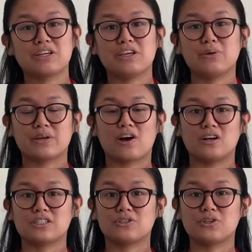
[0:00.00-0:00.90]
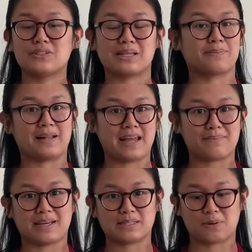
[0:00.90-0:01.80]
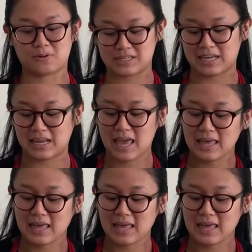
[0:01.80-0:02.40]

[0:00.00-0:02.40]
you can also choose a plant-based protein